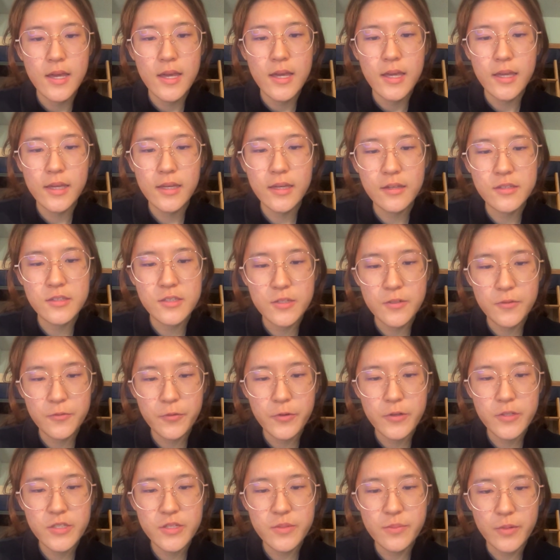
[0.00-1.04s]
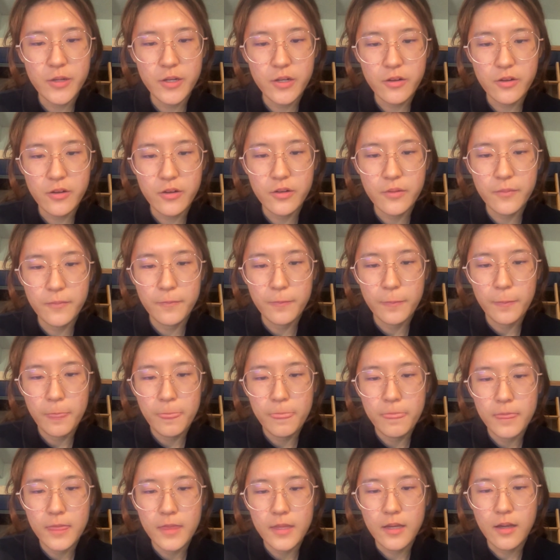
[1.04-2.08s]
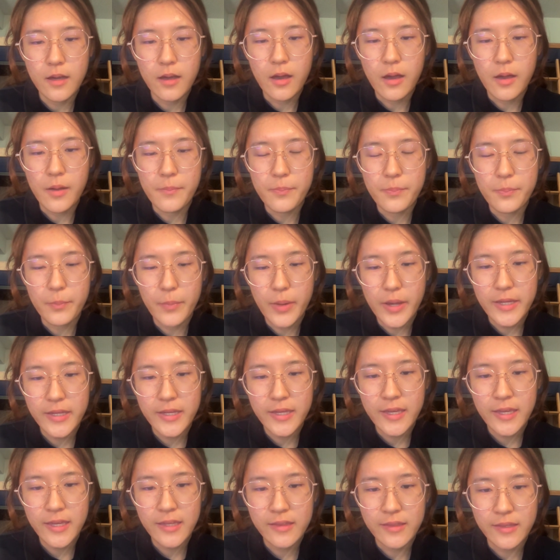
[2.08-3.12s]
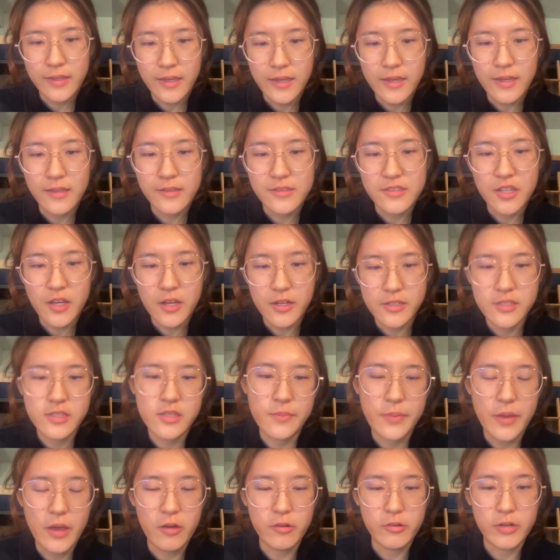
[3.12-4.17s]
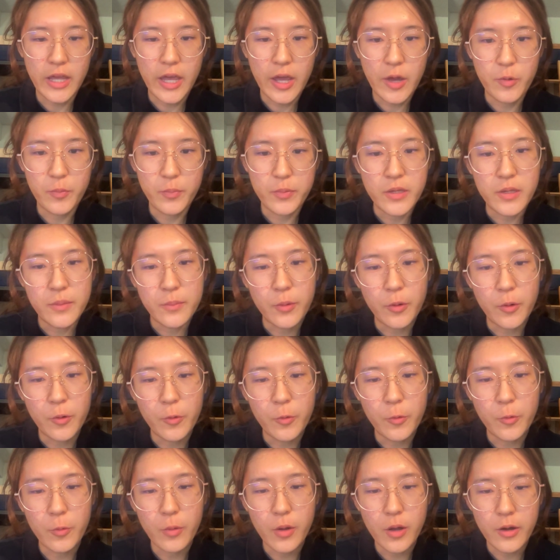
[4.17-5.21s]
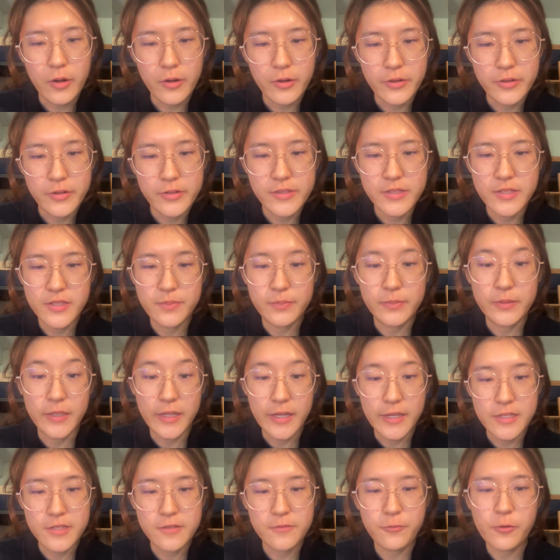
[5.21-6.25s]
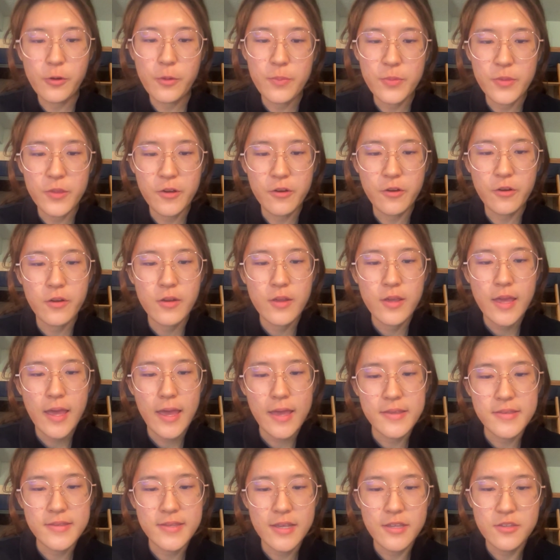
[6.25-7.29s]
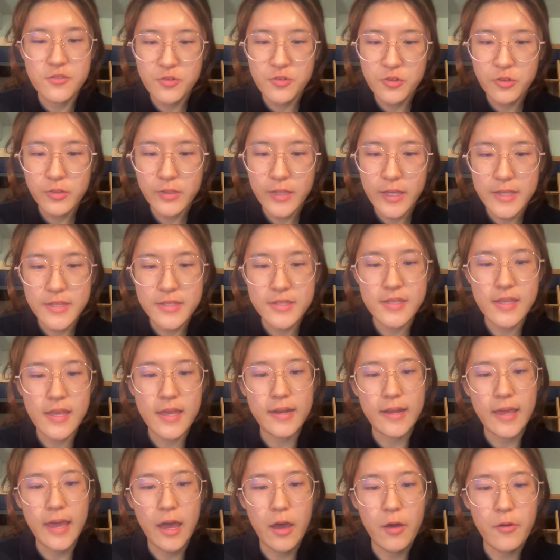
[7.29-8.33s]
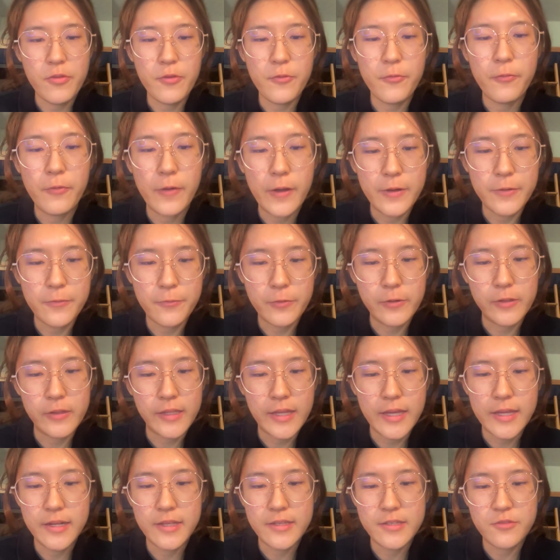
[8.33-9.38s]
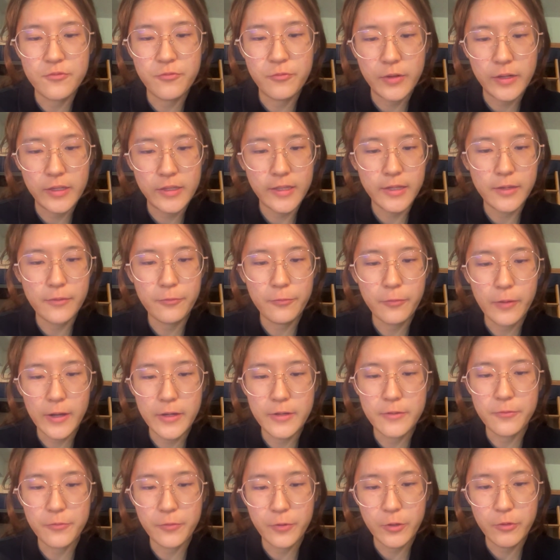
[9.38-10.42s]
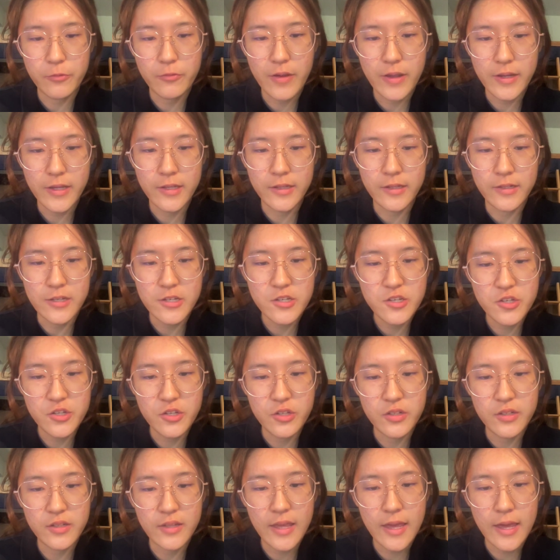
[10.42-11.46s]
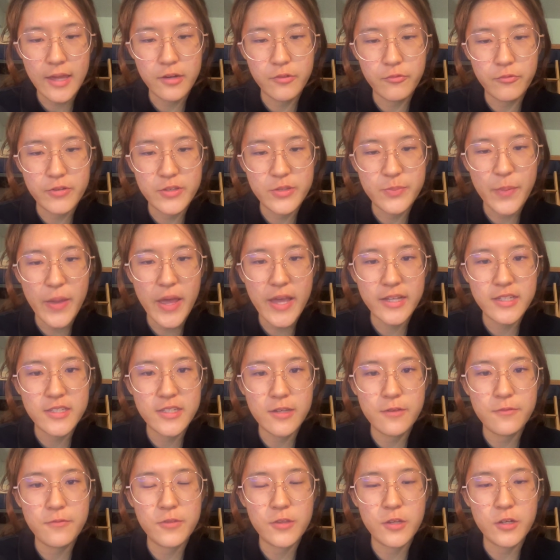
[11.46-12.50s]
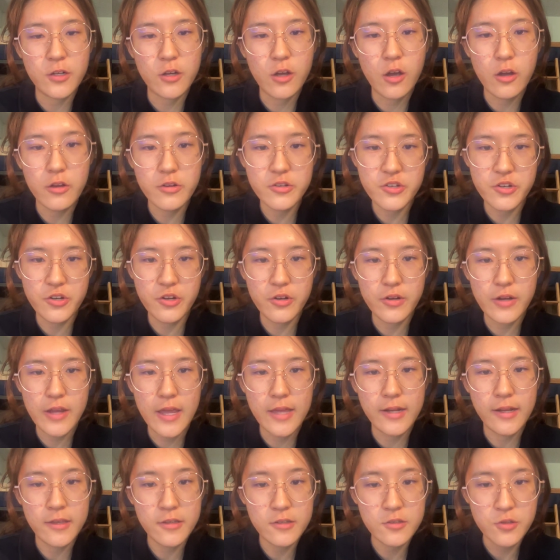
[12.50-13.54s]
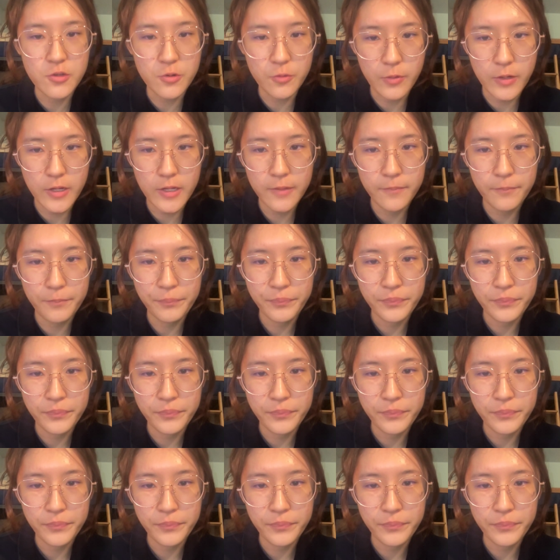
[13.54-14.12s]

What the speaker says: In a different mirror, Mike Kinling talks about how people are displaced from their ancestral lands and how the fight for land is really a fight for recognition and respect of their culture and history.